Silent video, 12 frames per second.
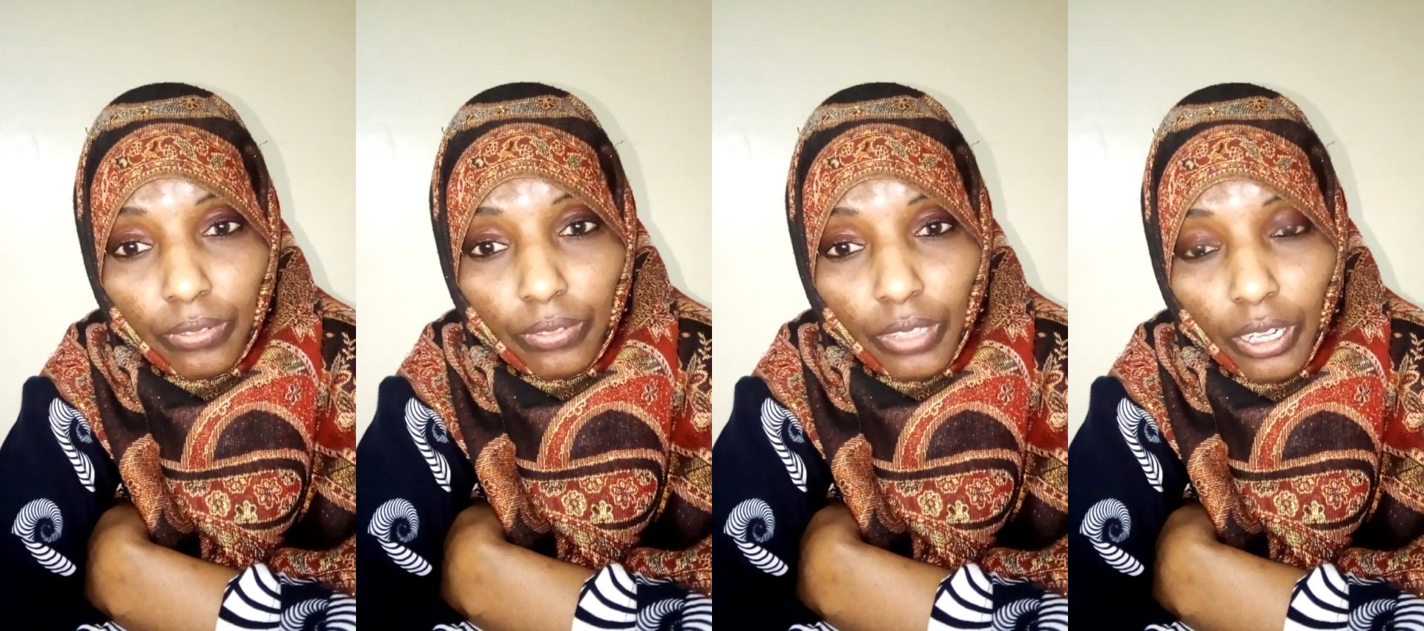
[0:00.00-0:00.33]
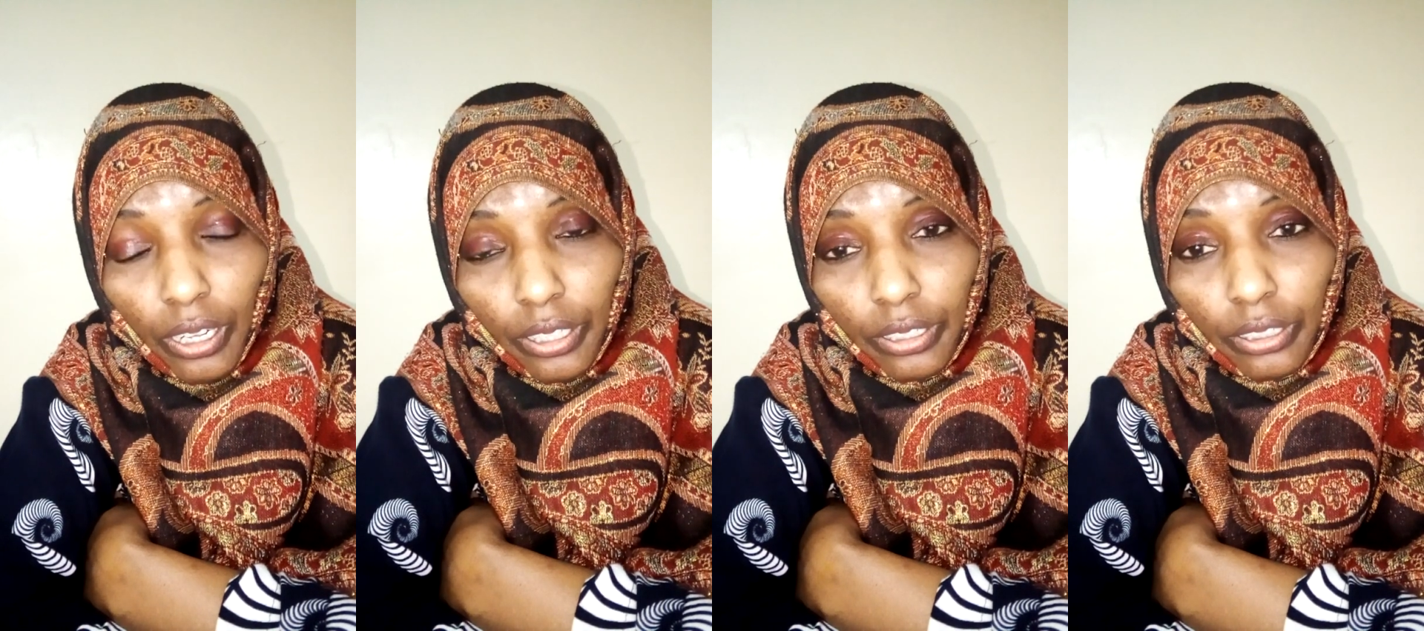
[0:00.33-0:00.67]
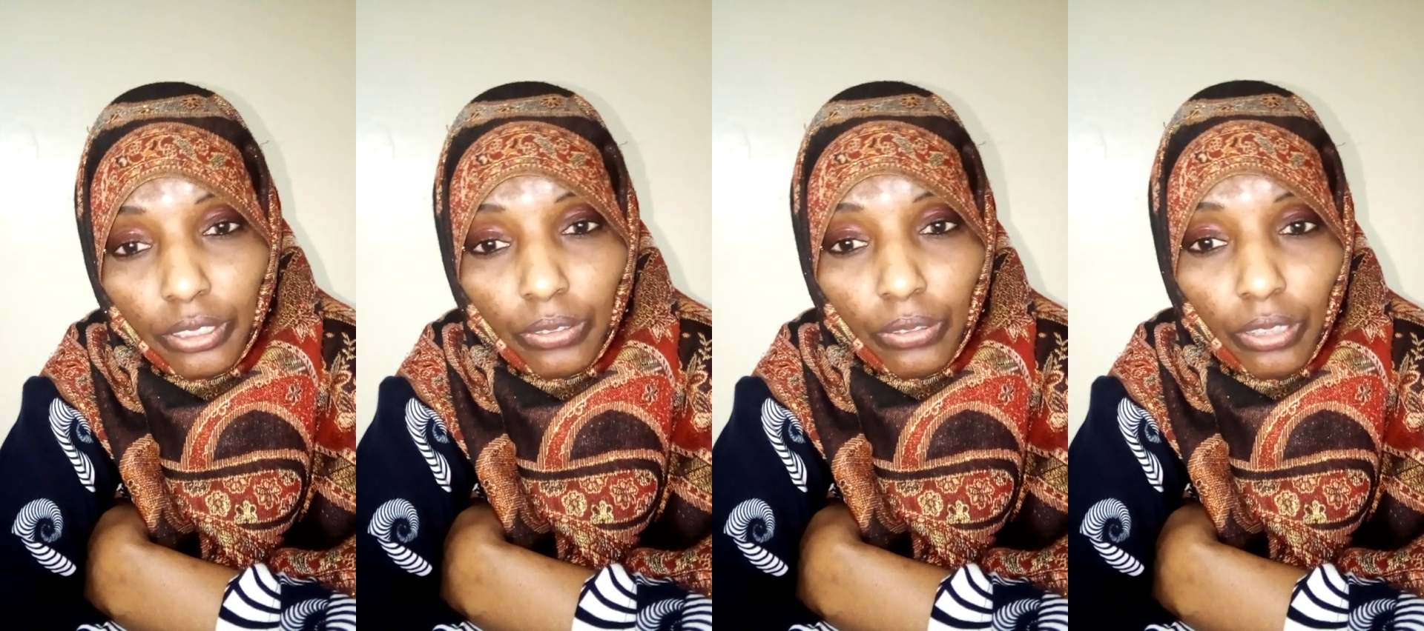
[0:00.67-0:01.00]

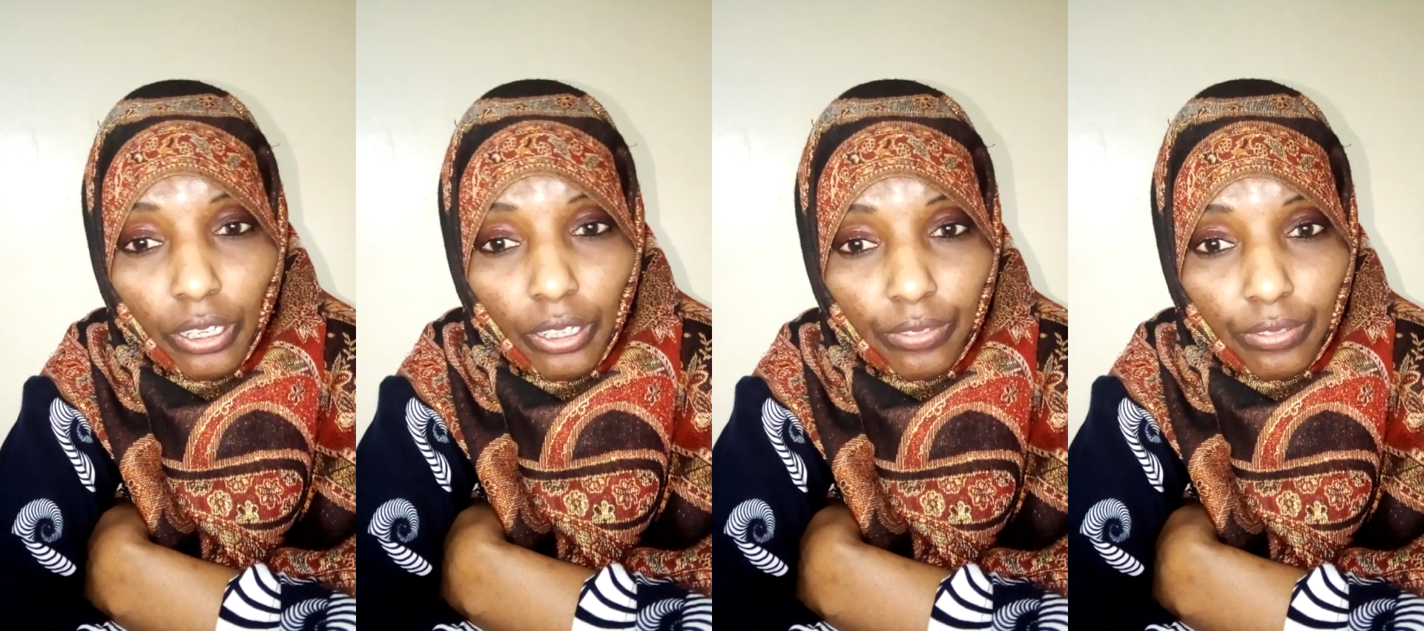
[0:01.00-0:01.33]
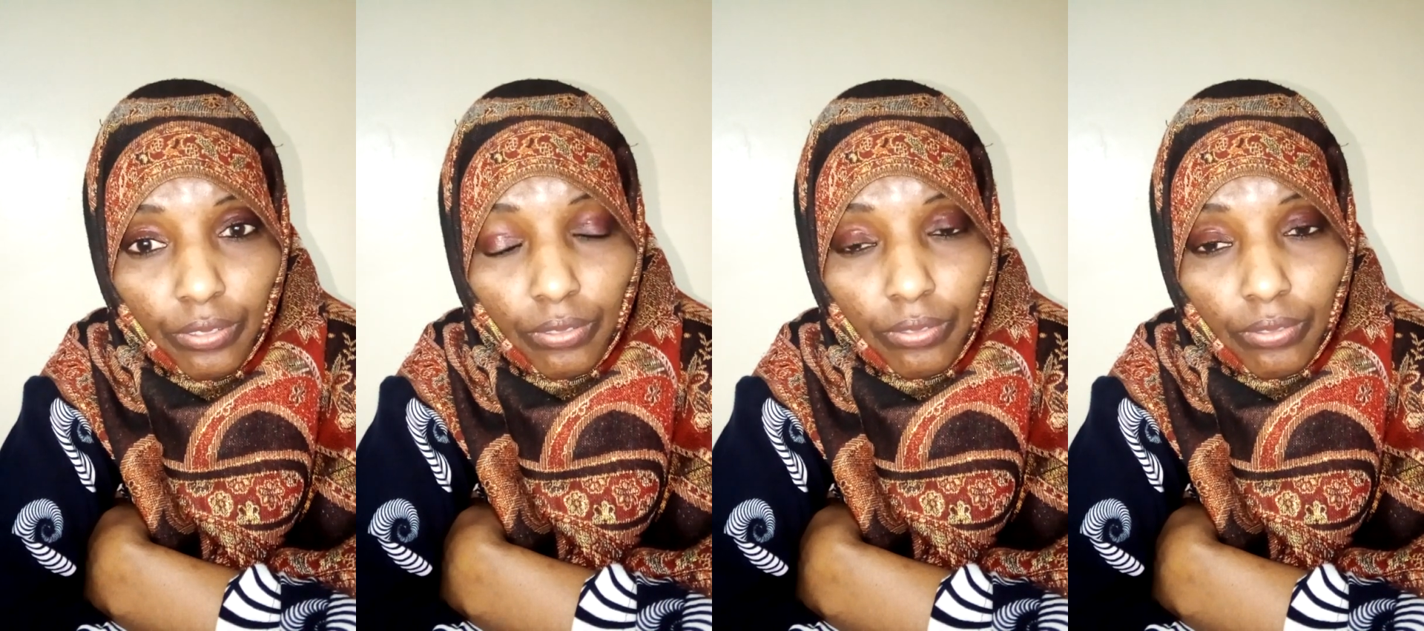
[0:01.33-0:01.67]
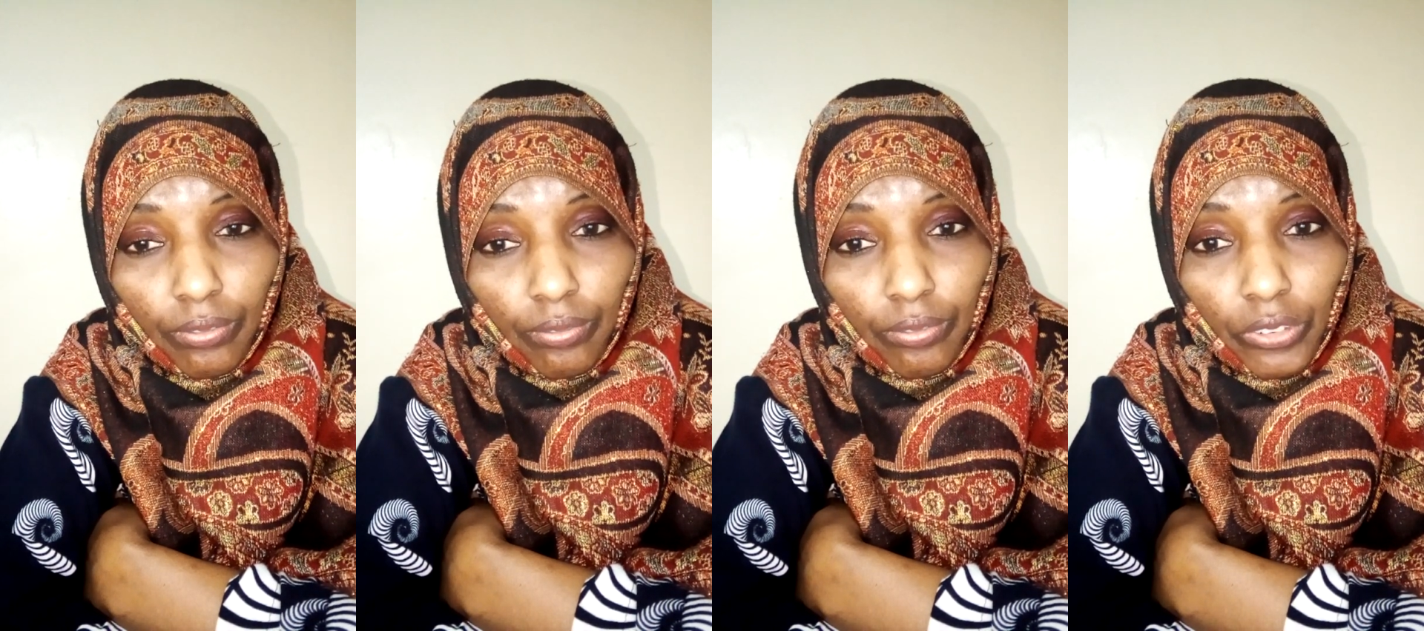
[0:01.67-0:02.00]
talented or have
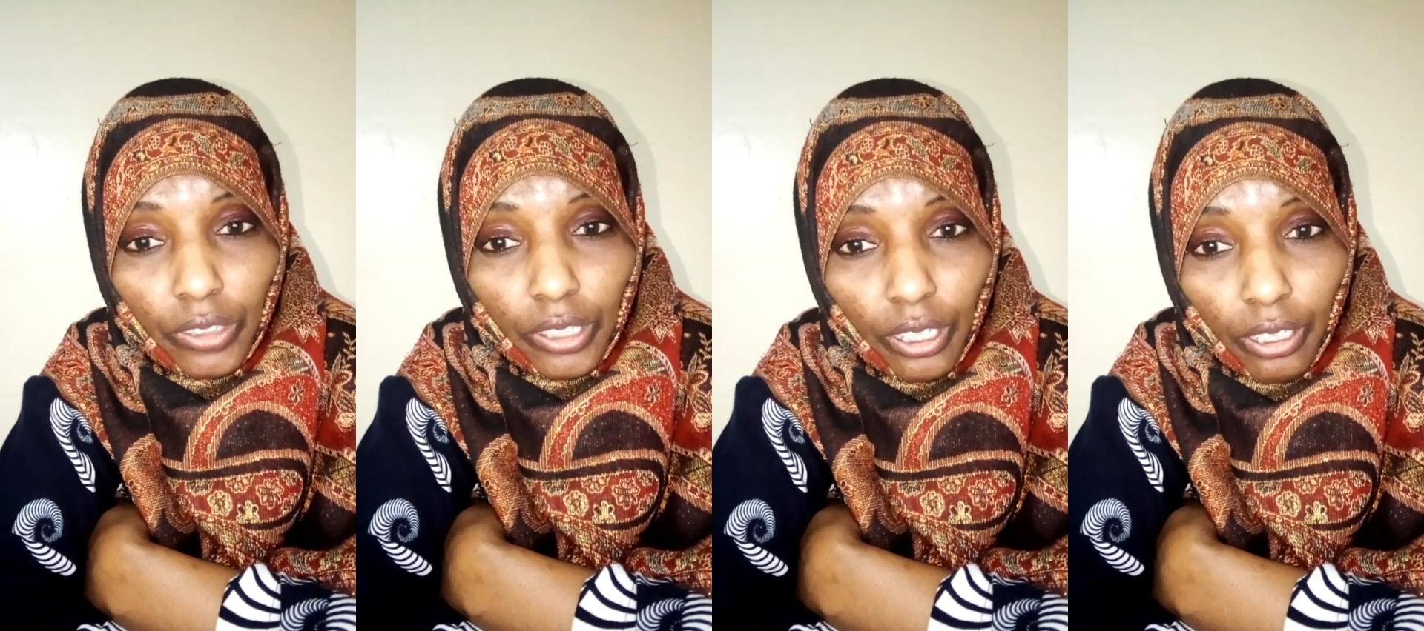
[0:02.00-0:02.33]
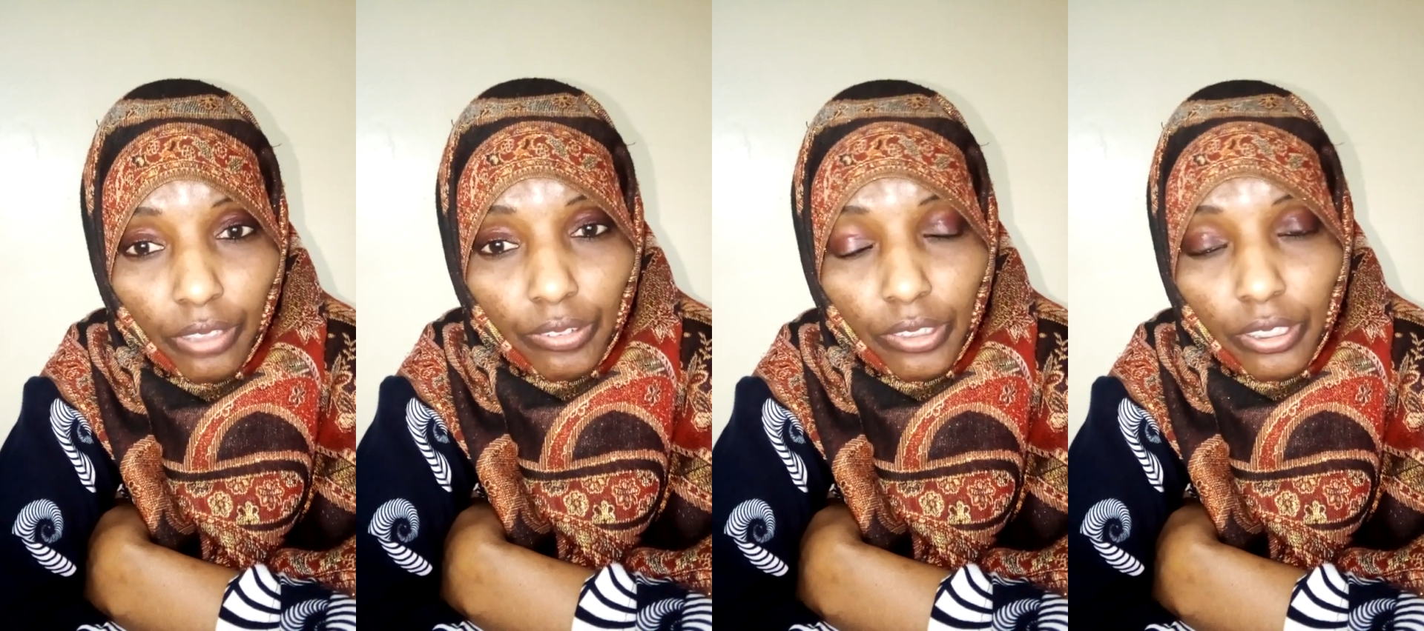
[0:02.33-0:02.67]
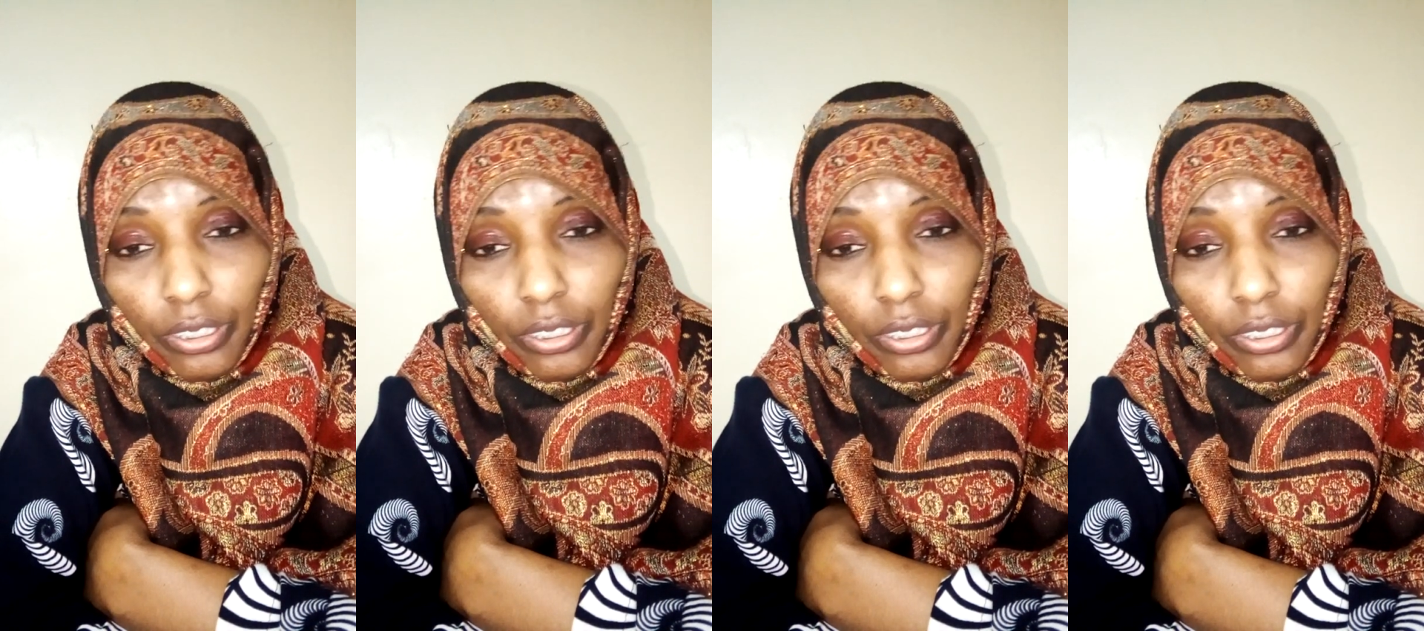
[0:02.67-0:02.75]
skills